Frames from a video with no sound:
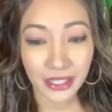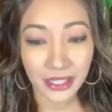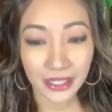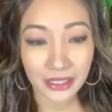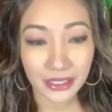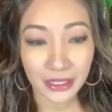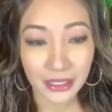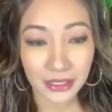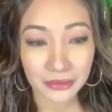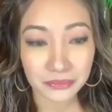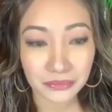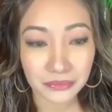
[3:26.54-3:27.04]

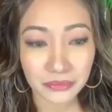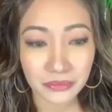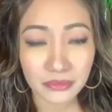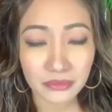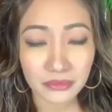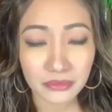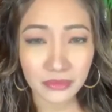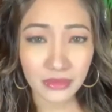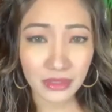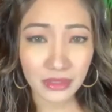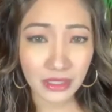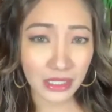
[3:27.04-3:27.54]

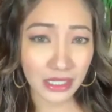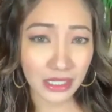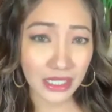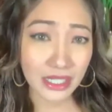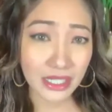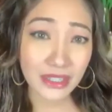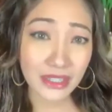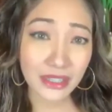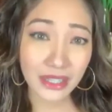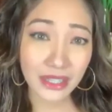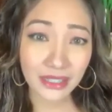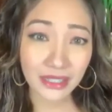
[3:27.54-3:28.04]

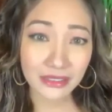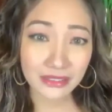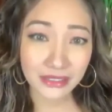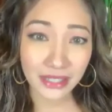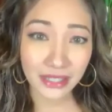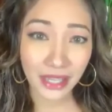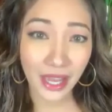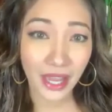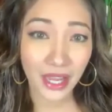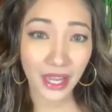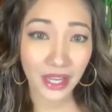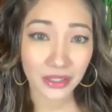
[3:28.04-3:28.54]
in that
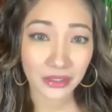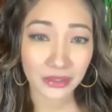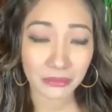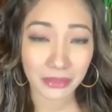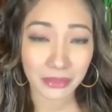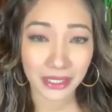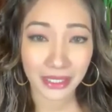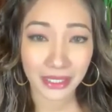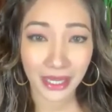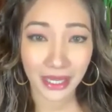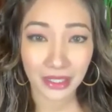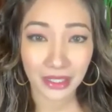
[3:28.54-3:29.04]
town,
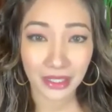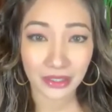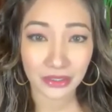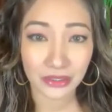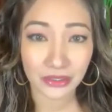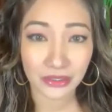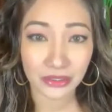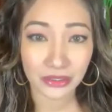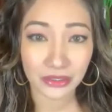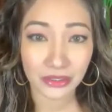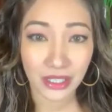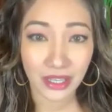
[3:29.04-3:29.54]

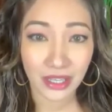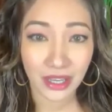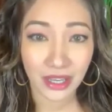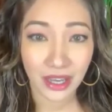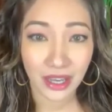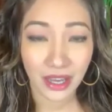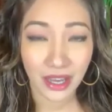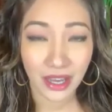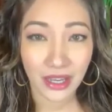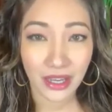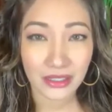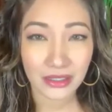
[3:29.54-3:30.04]
Manaus,
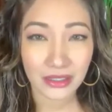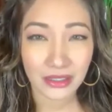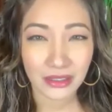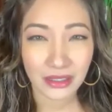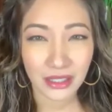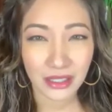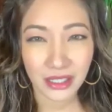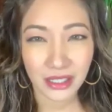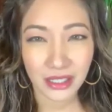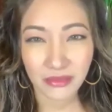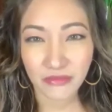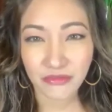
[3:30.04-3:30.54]

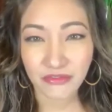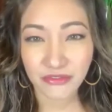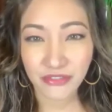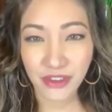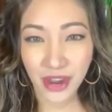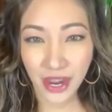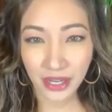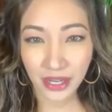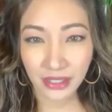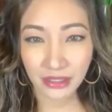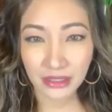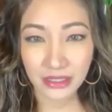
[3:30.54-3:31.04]
like,
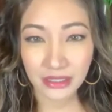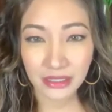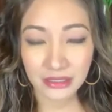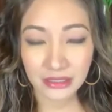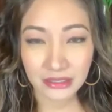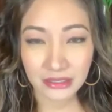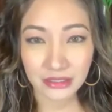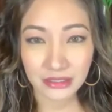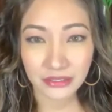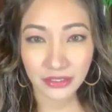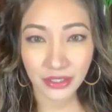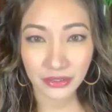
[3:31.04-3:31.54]

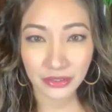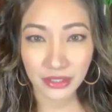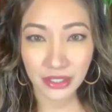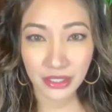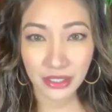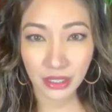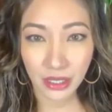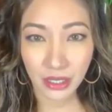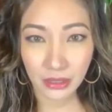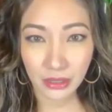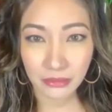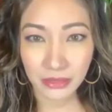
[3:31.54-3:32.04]
violence is very
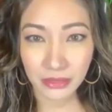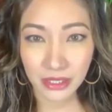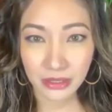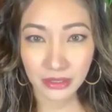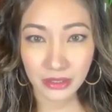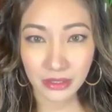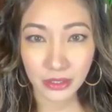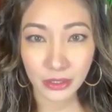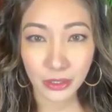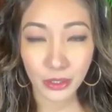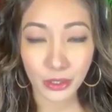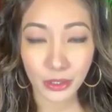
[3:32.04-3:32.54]
common,
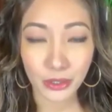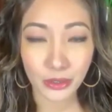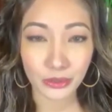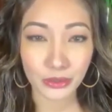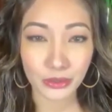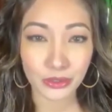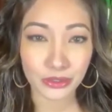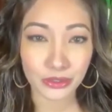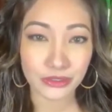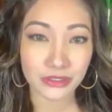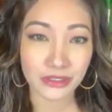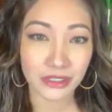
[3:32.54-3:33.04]
you know.
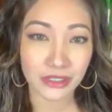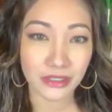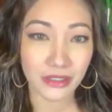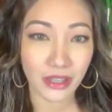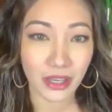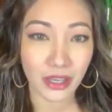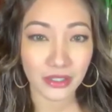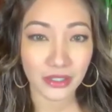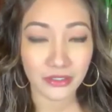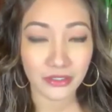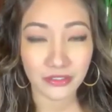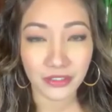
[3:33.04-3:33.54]
There's a
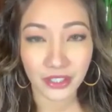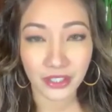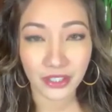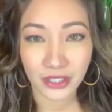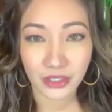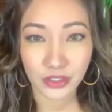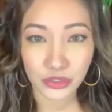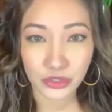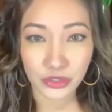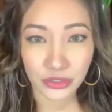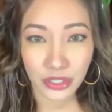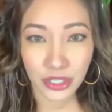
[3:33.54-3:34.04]
lot of, like,
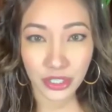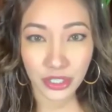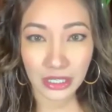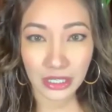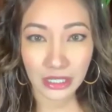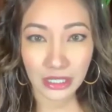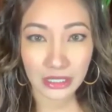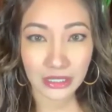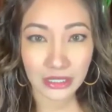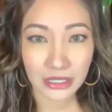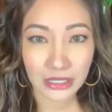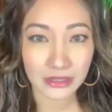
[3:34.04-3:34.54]

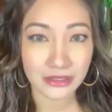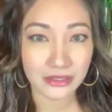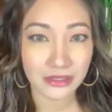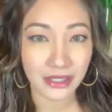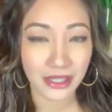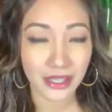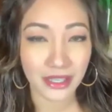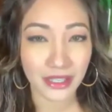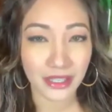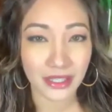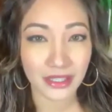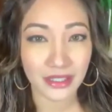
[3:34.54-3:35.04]
drugs
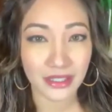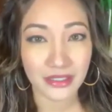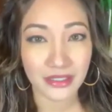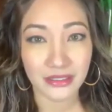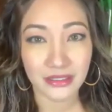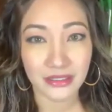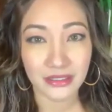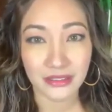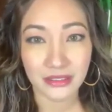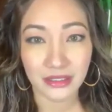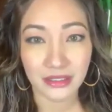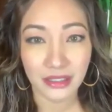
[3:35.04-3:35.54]

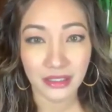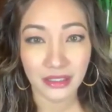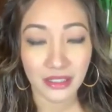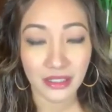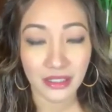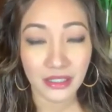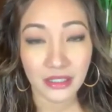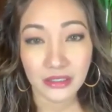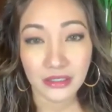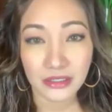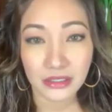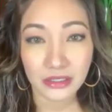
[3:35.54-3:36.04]
and
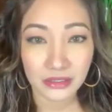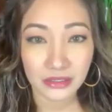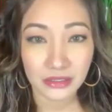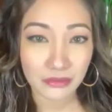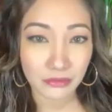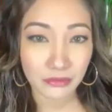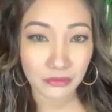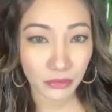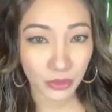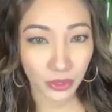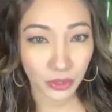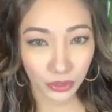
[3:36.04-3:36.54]
just
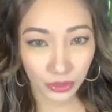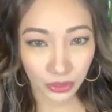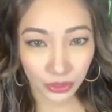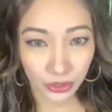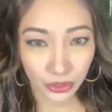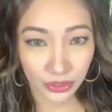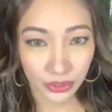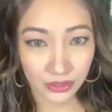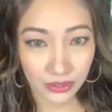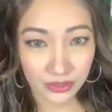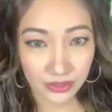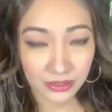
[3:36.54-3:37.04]

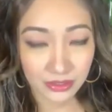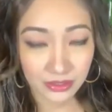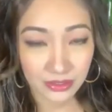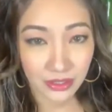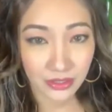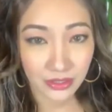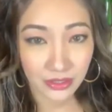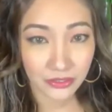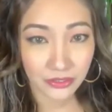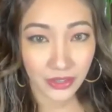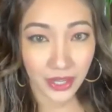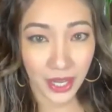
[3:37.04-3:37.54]
murders and
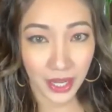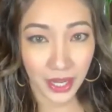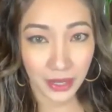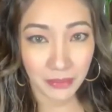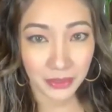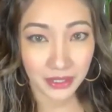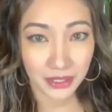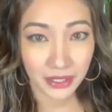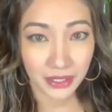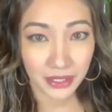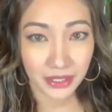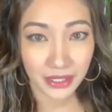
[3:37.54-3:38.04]
stuff
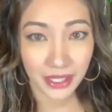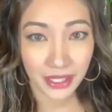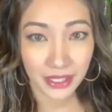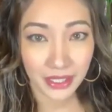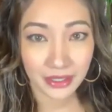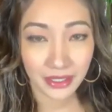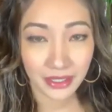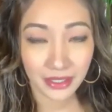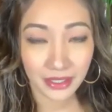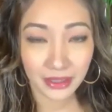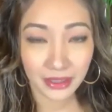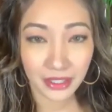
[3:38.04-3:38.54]
happening. And
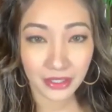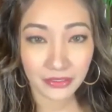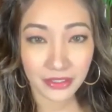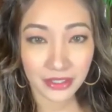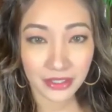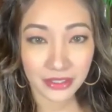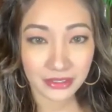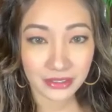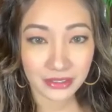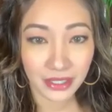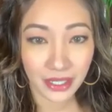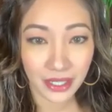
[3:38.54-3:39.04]
they love
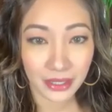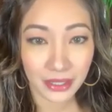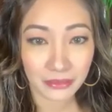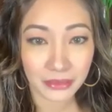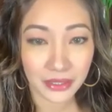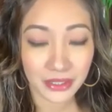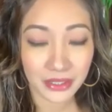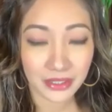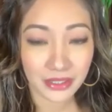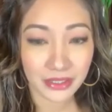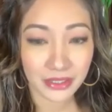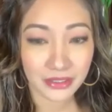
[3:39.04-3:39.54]
this guy
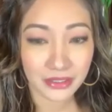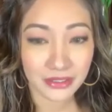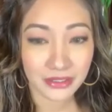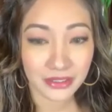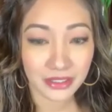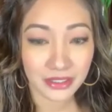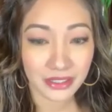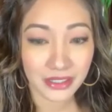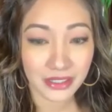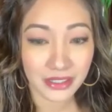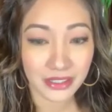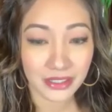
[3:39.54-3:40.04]
because
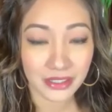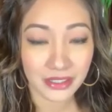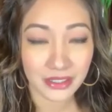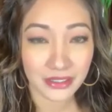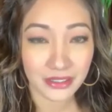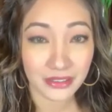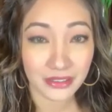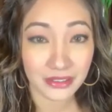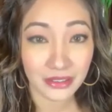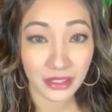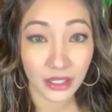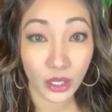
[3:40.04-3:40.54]
he
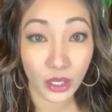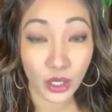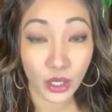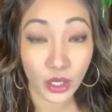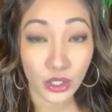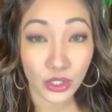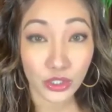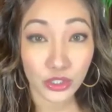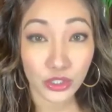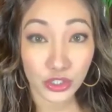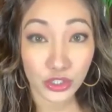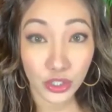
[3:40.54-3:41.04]
is
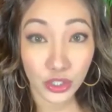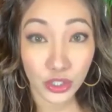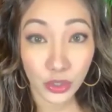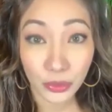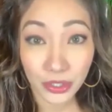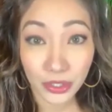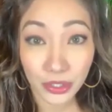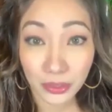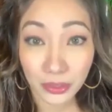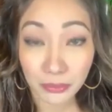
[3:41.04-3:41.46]
showing the